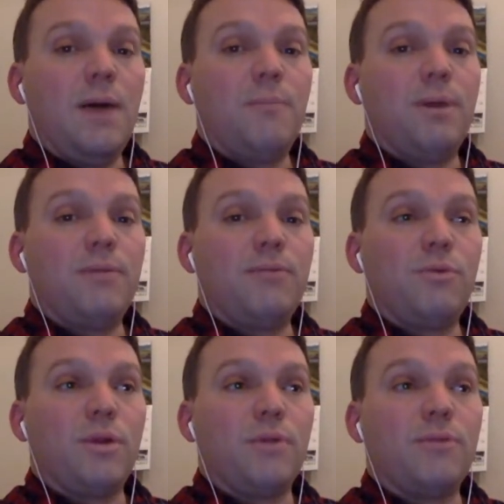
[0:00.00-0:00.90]
but
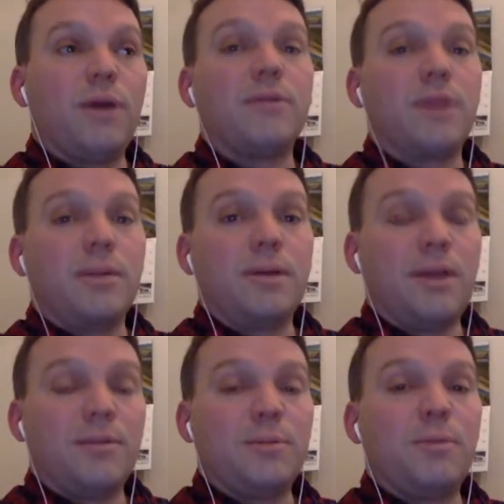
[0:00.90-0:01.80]
for other
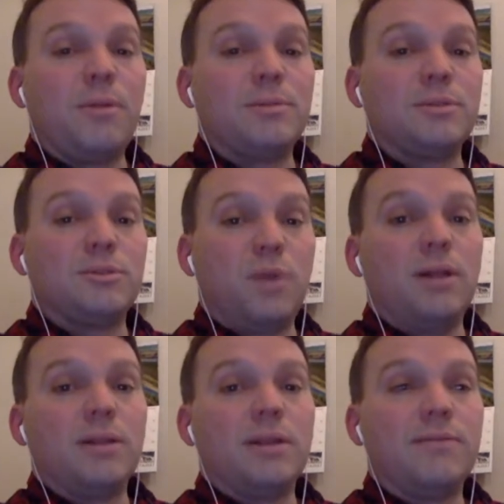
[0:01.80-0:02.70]
government departments as
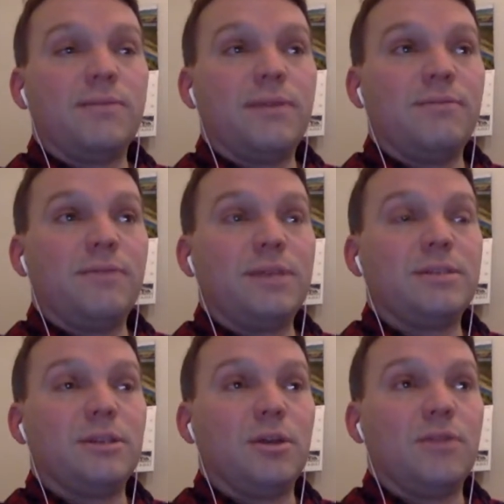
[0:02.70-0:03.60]
well, and have
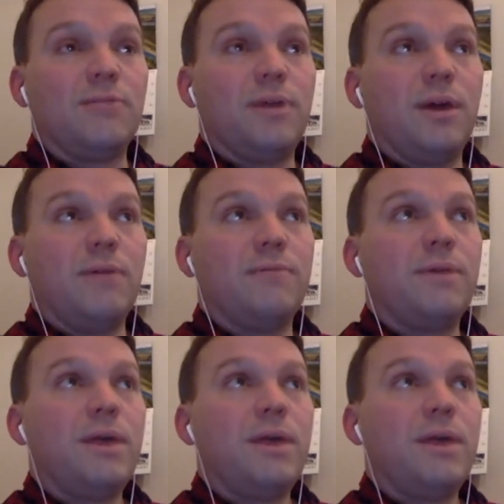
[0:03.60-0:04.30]
invested a lot of